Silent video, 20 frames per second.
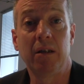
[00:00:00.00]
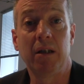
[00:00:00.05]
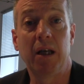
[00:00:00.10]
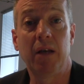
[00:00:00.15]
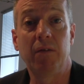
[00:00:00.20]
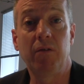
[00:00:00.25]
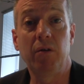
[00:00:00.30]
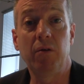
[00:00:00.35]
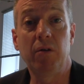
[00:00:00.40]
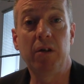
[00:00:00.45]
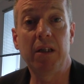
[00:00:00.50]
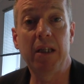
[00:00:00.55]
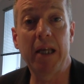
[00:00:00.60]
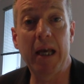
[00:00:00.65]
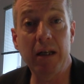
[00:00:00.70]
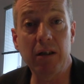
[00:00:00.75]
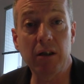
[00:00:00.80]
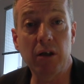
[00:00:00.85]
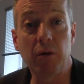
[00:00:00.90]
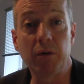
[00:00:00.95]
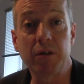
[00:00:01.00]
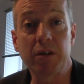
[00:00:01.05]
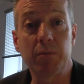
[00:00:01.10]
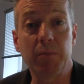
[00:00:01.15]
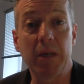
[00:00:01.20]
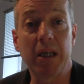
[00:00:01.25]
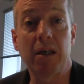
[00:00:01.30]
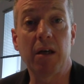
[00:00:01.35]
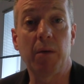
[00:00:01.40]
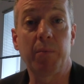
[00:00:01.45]
If you then go on to
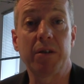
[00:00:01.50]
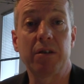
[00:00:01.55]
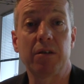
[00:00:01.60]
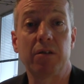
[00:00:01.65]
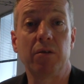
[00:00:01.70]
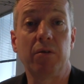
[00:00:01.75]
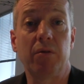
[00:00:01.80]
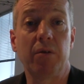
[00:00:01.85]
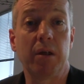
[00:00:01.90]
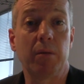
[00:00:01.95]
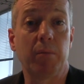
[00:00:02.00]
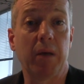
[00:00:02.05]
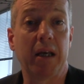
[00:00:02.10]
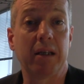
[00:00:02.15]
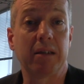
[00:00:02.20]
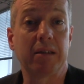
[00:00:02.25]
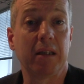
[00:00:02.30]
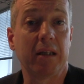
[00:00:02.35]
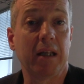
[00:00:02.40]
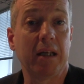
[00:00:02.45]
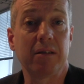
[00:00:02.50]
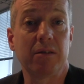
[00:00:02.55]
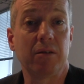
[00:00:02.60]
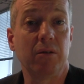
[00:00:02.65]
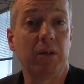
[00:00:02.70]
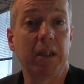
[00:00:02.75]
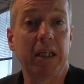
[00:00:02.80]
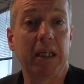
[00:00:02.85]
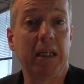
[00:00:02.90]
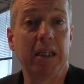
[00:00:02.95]
make up a story about it, that's
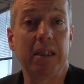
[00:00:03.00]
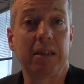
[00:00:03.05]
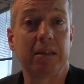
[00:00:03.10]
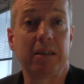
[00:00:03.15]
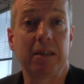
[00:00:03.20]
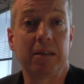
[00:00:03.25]
all it is.